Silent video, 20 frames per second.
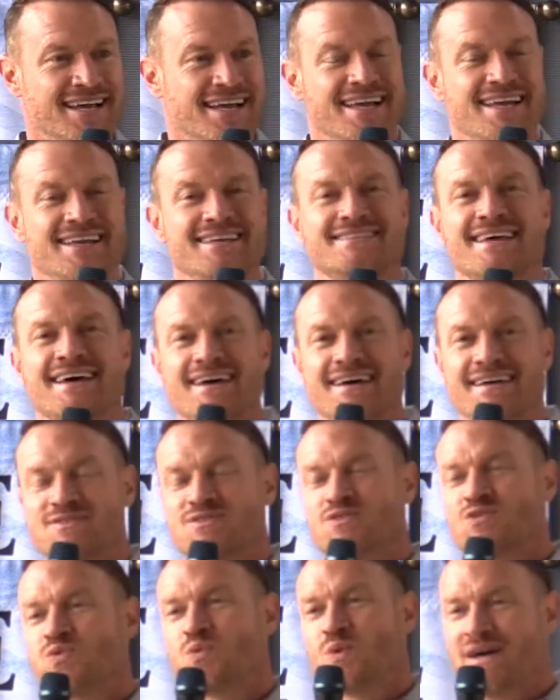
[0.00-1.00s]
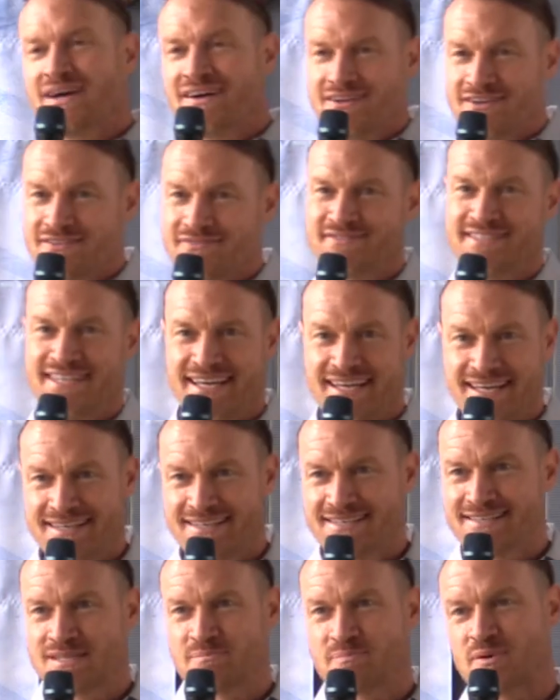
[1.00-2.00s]
He's had 12
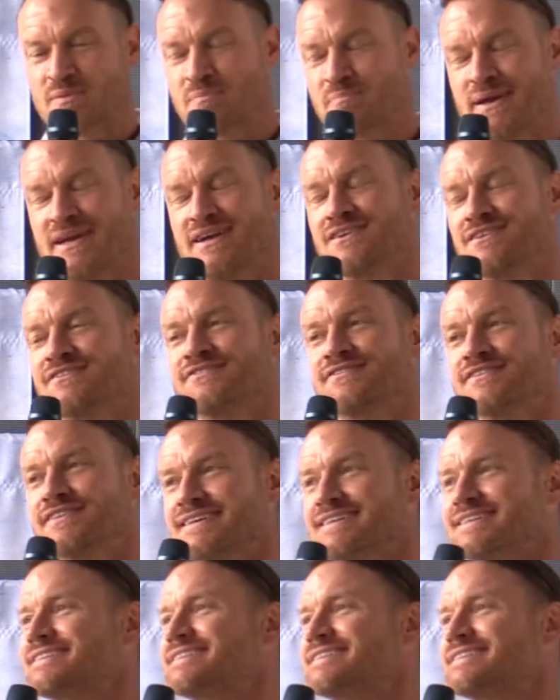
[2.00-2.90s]
days to prepare for this.